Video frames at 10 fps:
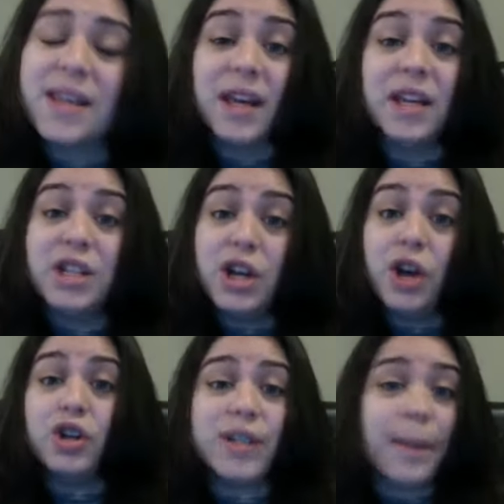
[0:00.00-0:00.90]
They need to know
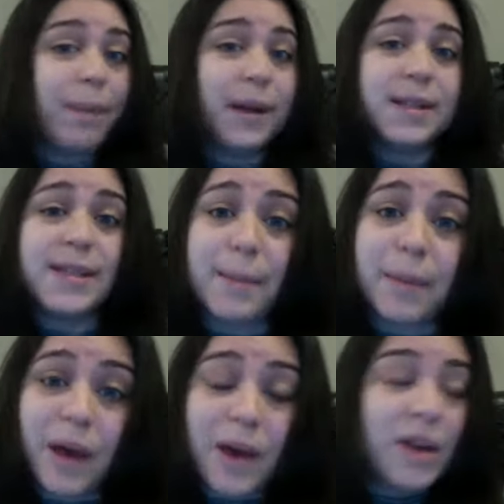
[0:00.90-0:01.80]
your step-by-step
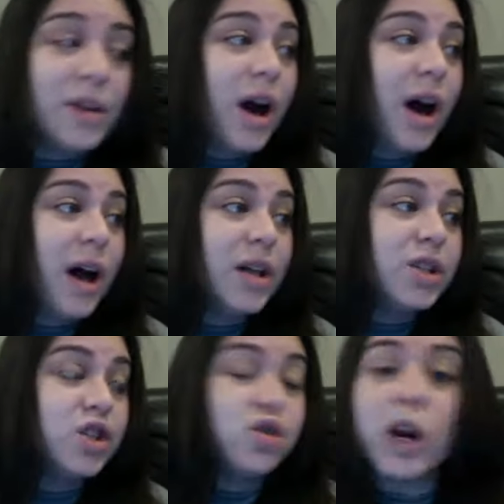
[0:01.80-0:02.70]

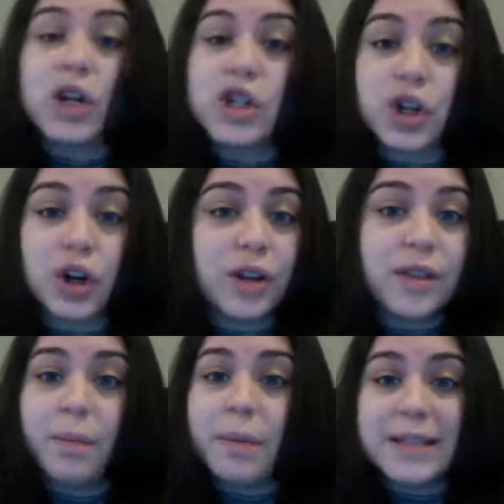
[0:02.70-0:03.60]
structure and
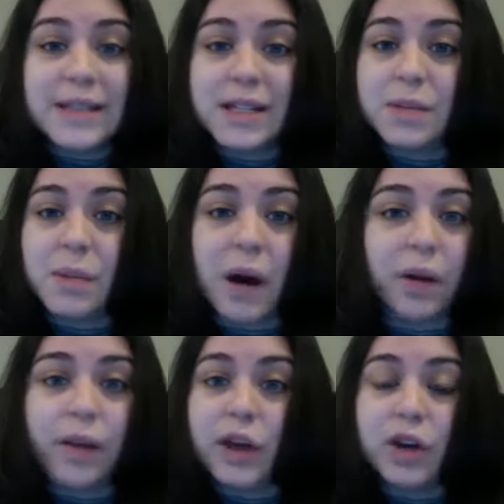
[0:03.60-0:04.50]
the business
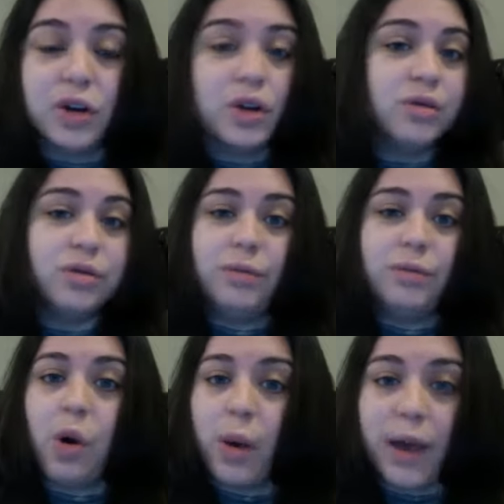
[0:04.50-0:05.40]
model that you're
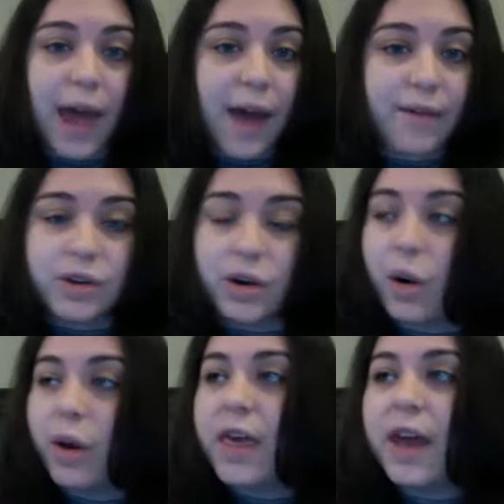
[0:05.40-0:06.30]
going after,
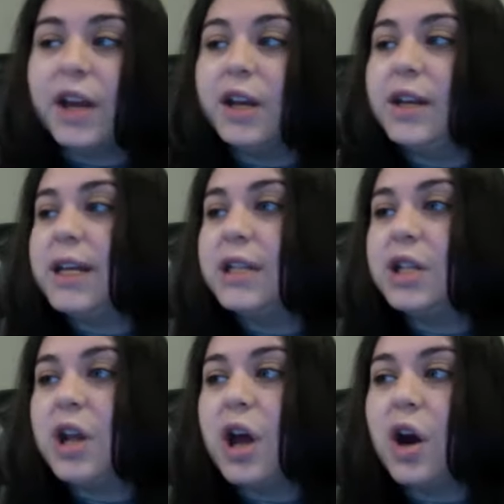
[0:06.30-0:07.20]
or they need to
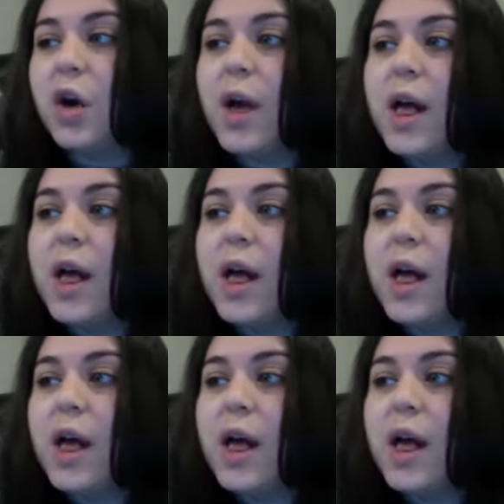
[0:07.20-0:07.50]
know